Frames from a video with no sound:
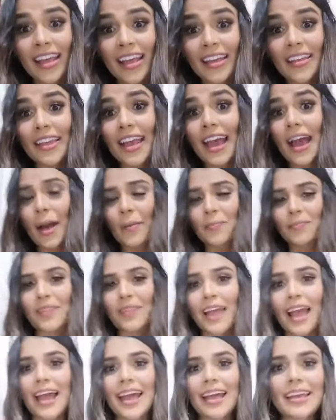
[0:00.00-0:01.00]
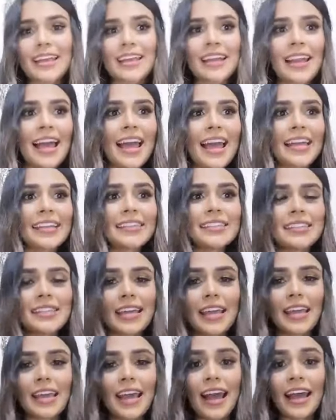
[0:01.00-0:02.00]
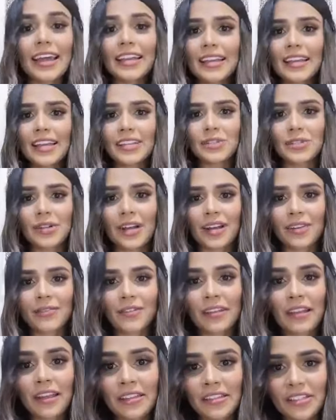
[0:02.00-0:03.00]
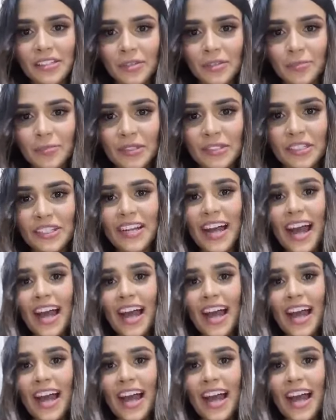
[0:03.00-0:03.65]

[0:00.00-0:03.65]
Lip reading: Yeah, I liked the idea to have an interpreter.